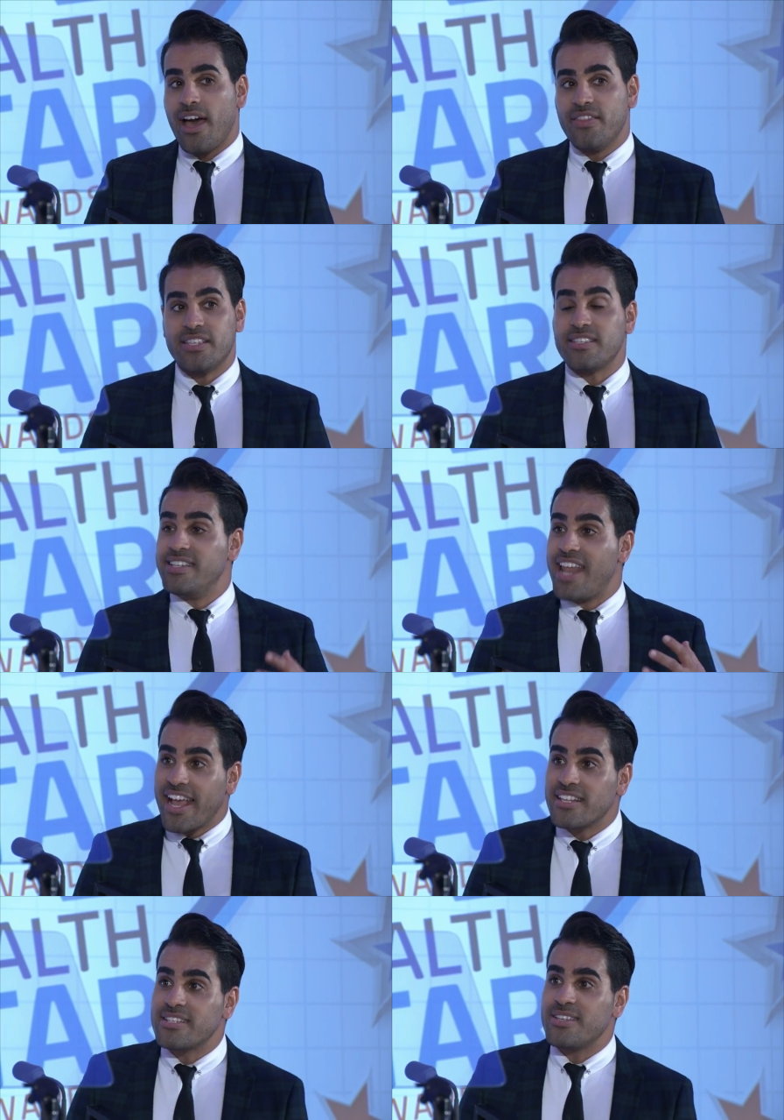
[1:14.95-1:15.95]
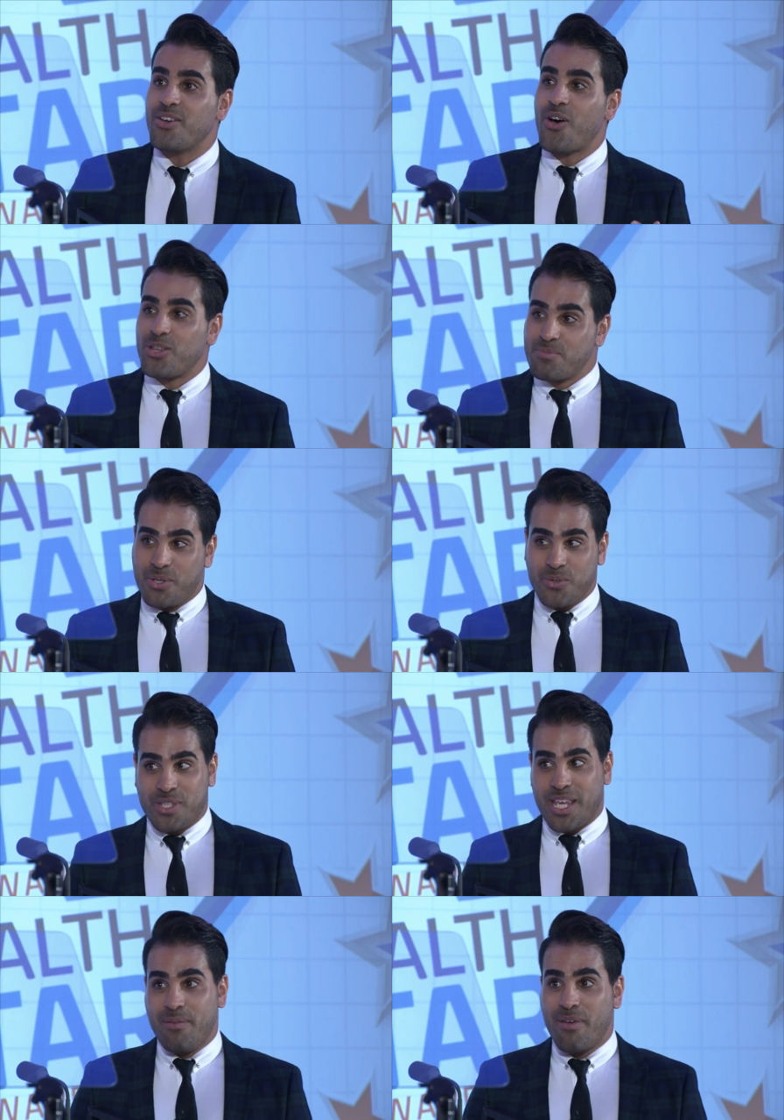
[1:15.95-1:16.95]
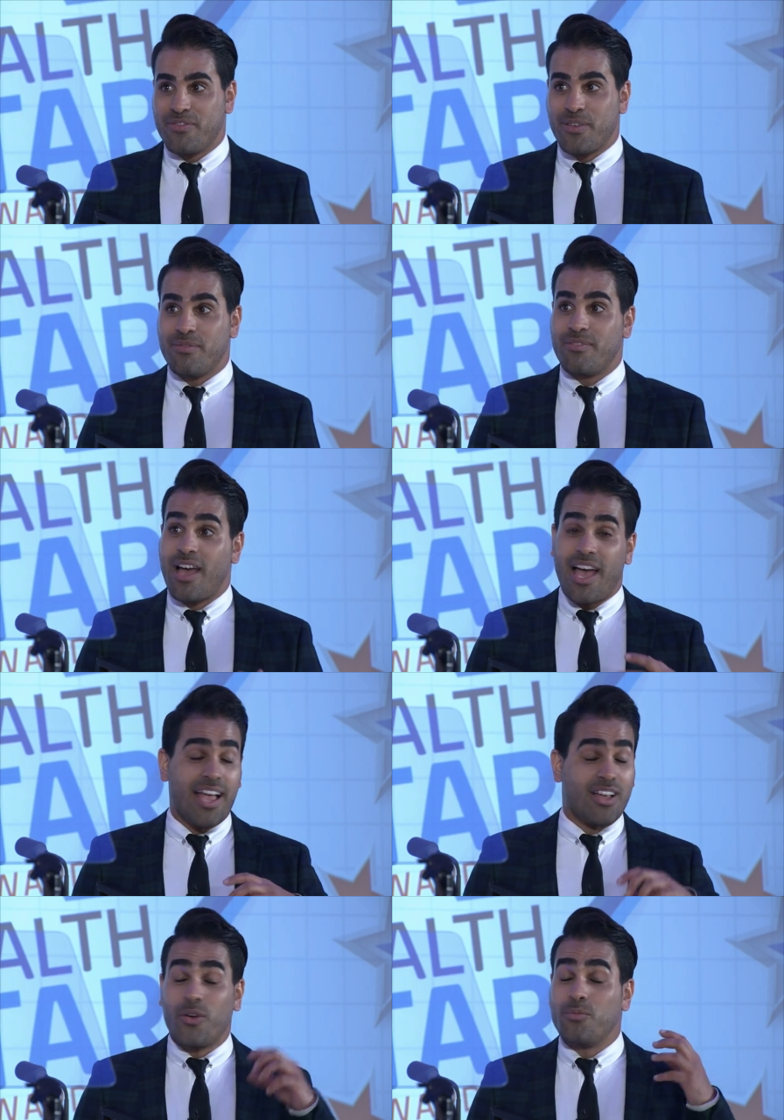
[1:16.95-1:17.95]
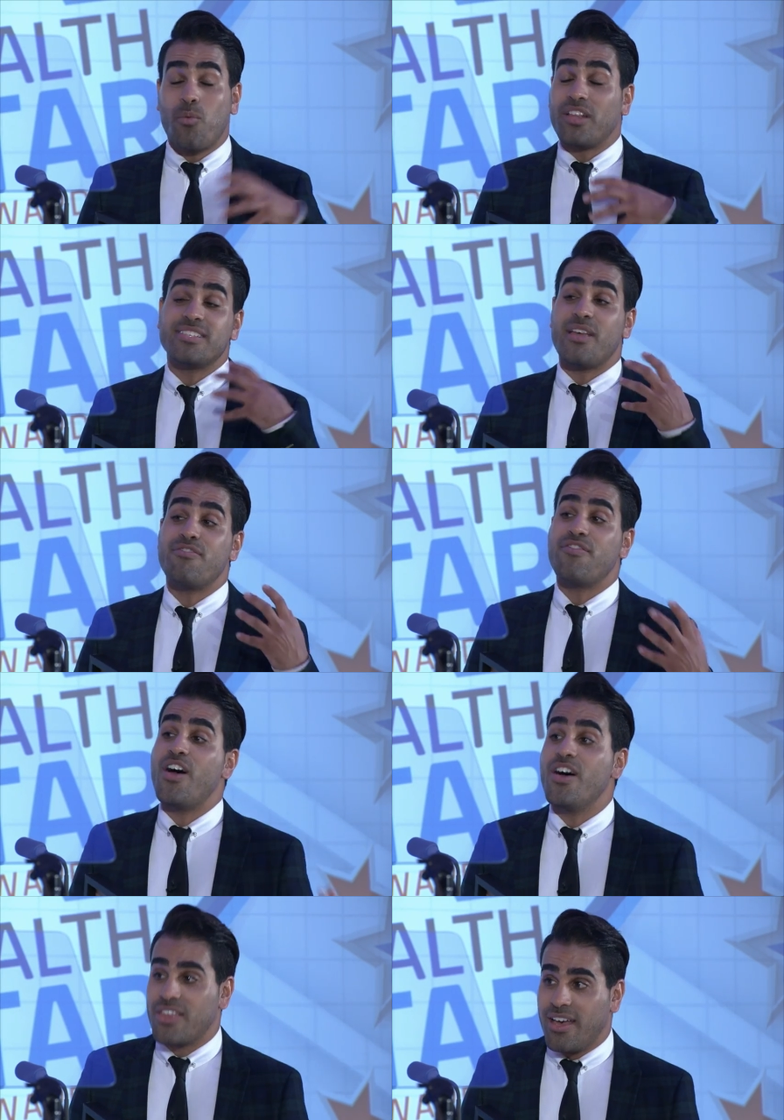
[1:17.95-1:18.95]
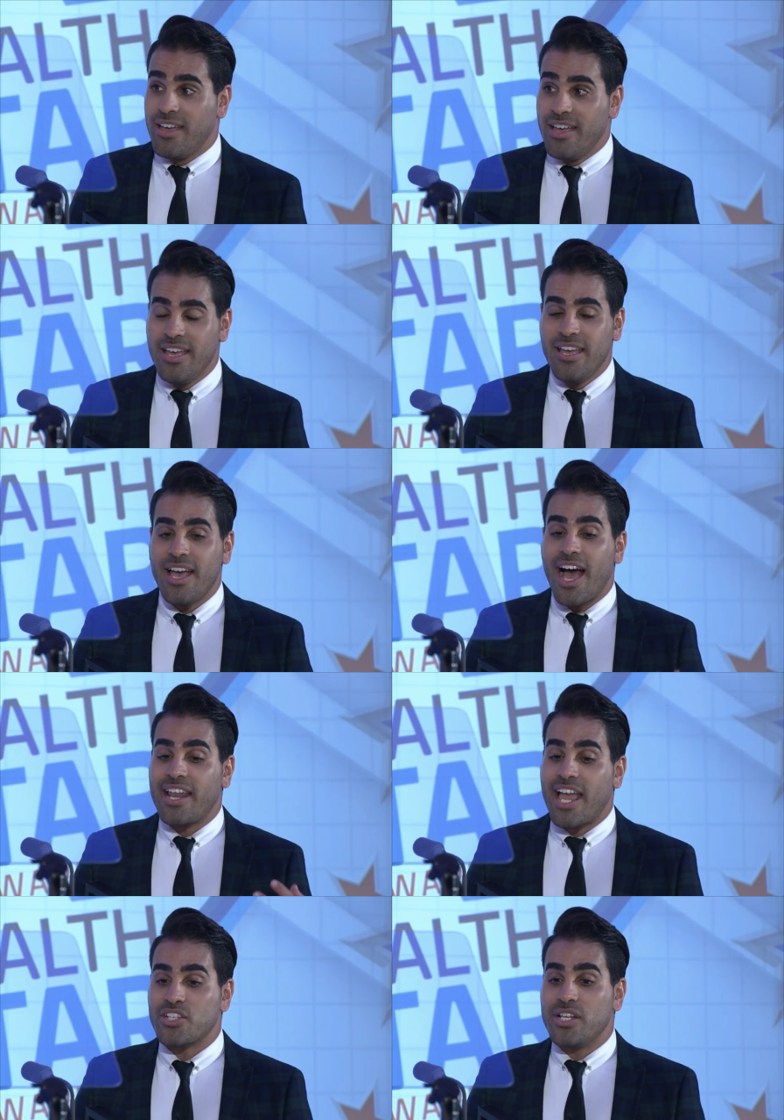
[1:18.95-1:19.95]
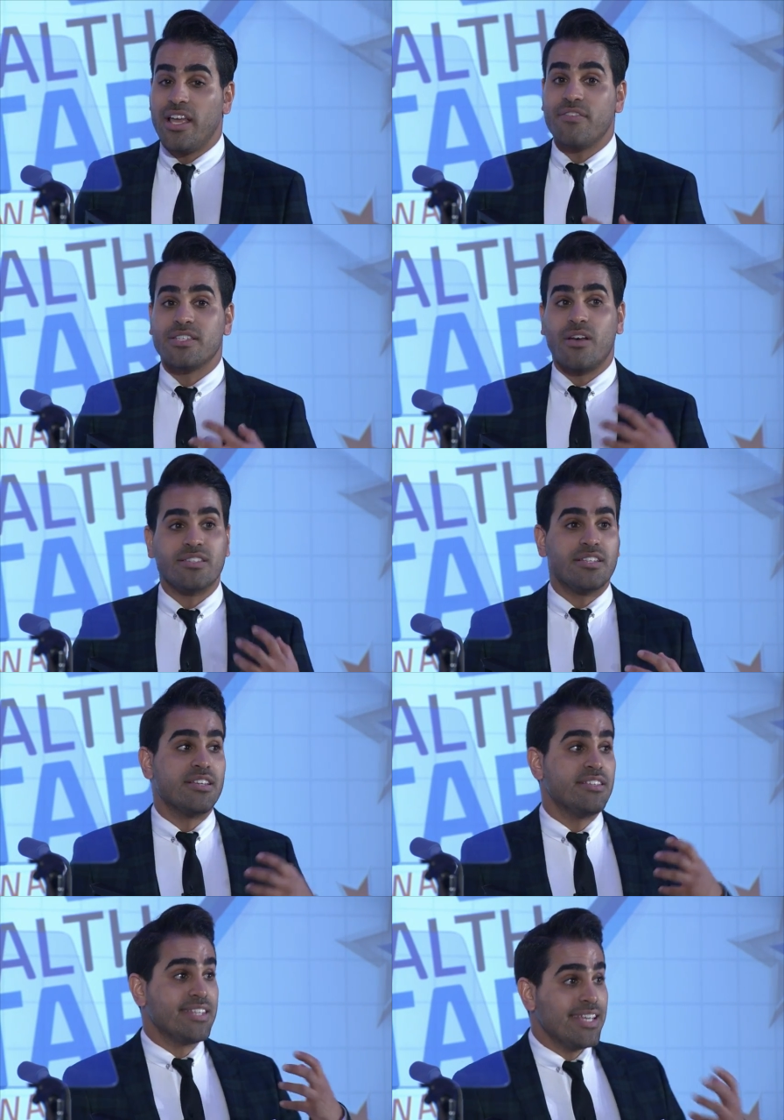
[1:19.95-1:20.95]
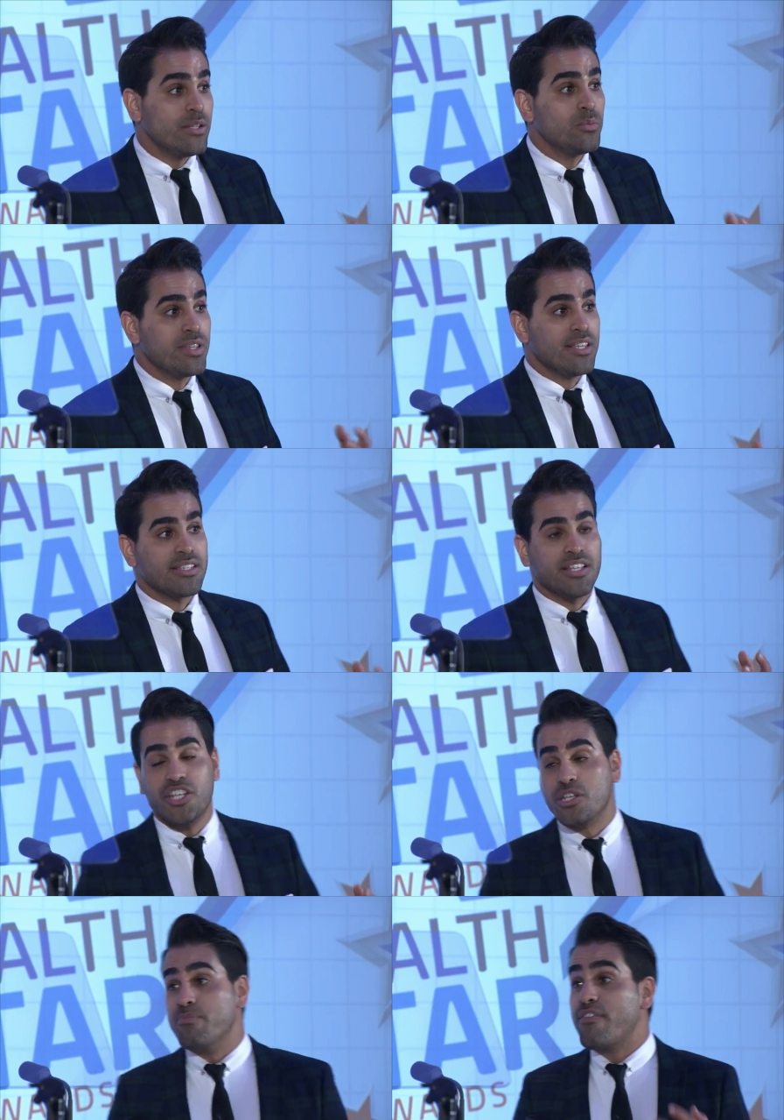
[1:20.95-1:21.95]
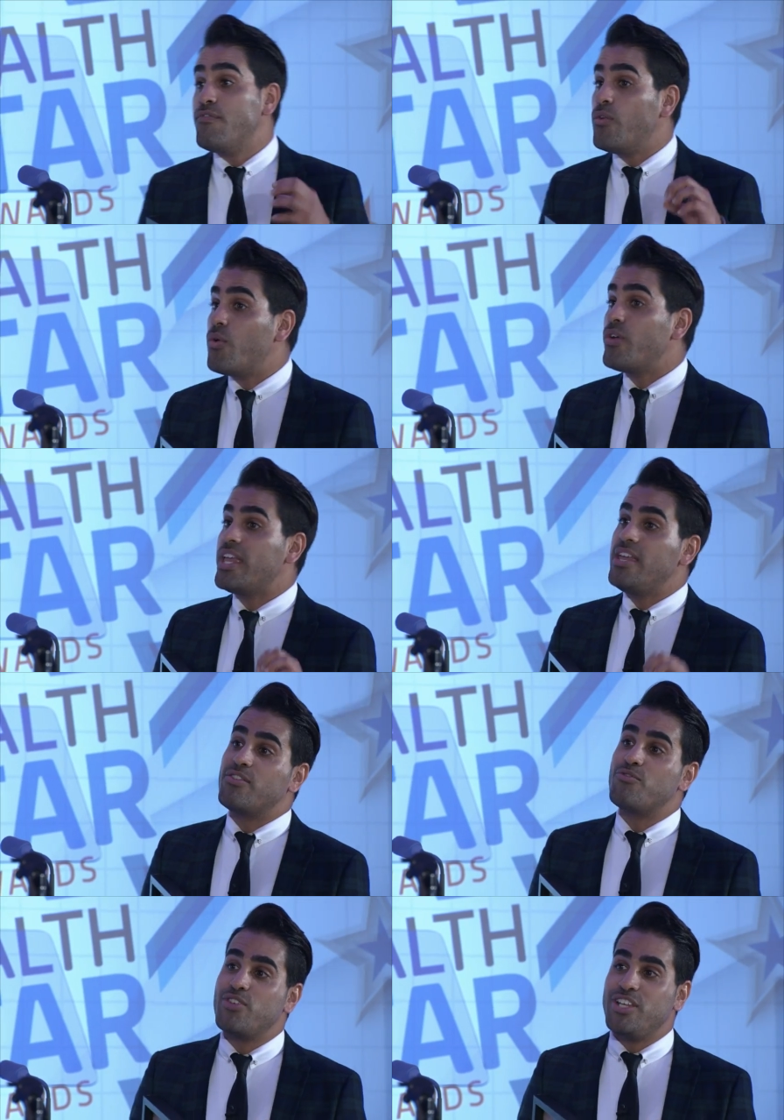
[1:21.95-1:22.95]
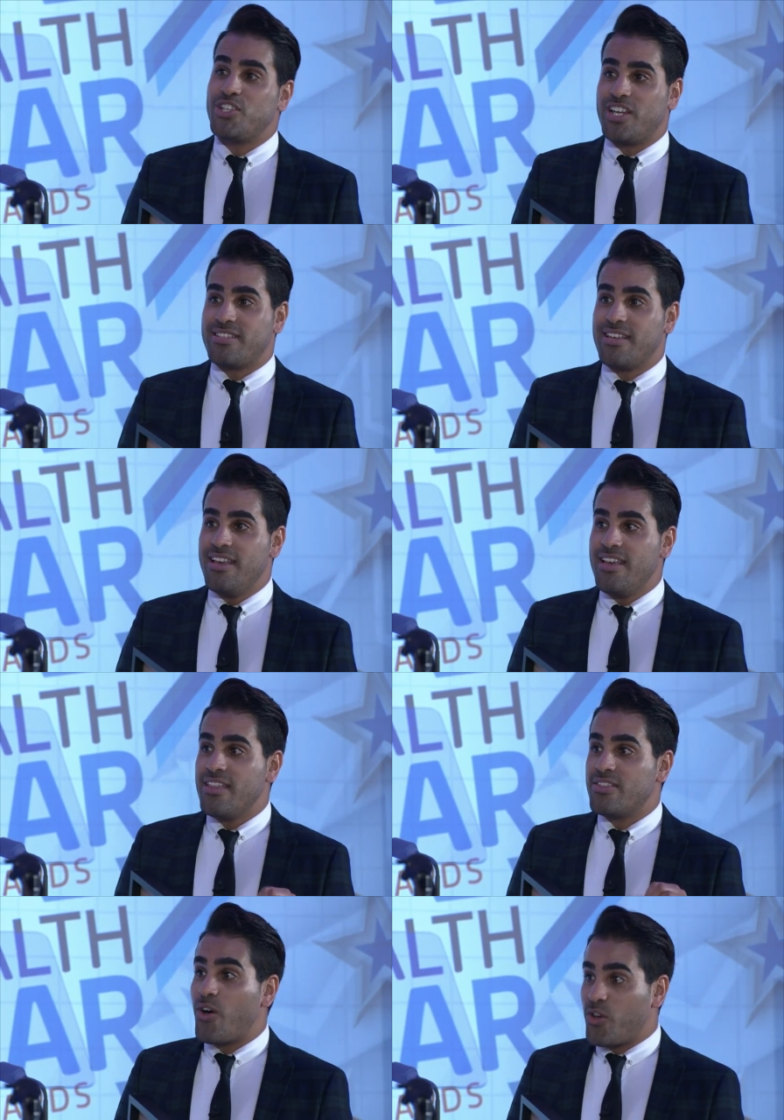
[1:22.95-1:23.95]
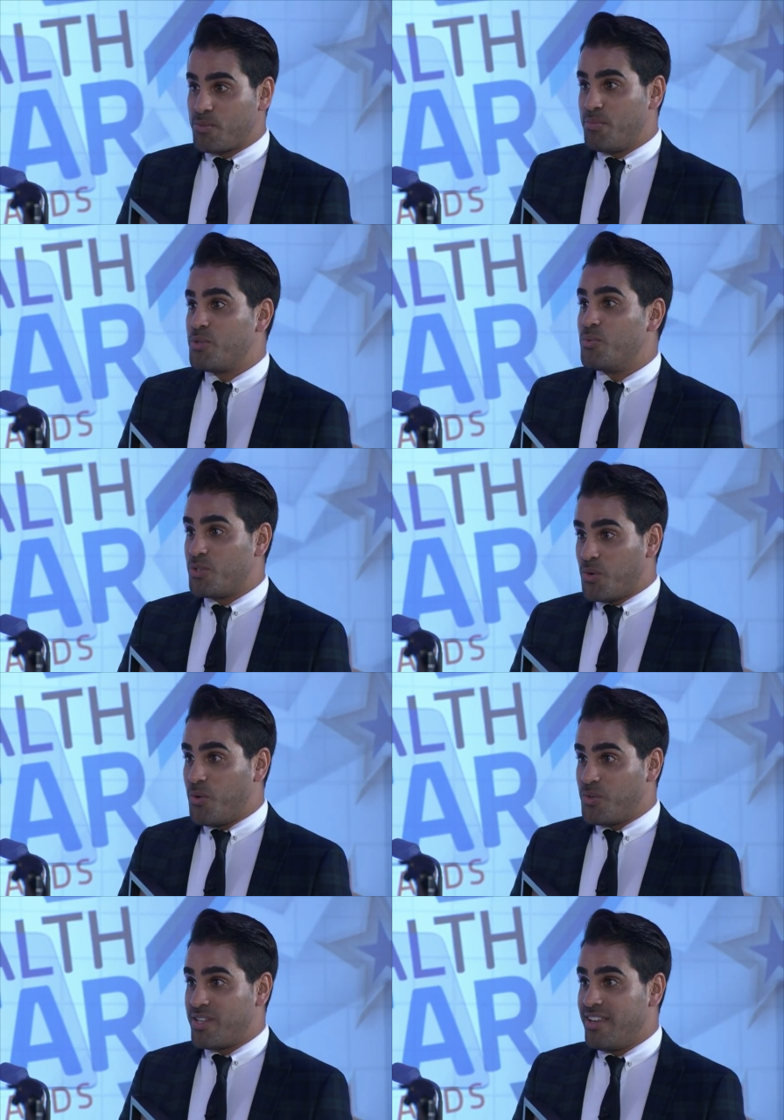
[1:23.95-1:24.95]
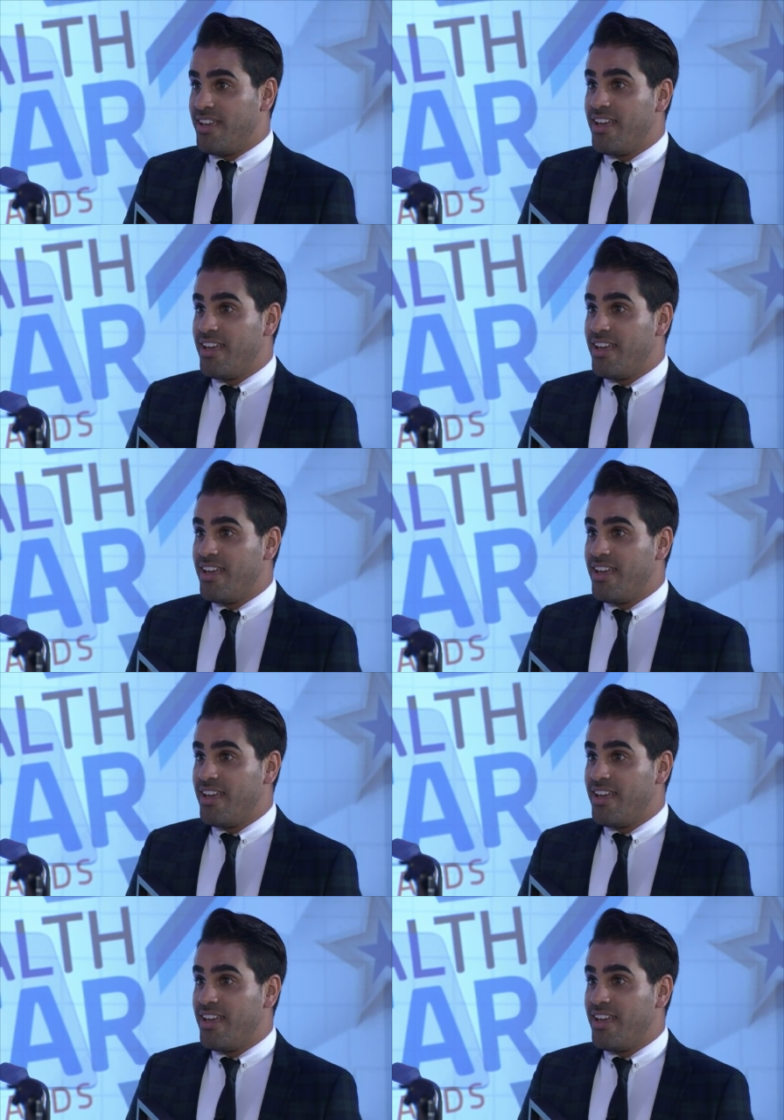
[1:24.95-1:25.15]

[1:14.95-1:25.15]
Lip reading: And this next hospital team have gone one step further and actually have started to deal with this condition before it even reaches the hospital doors.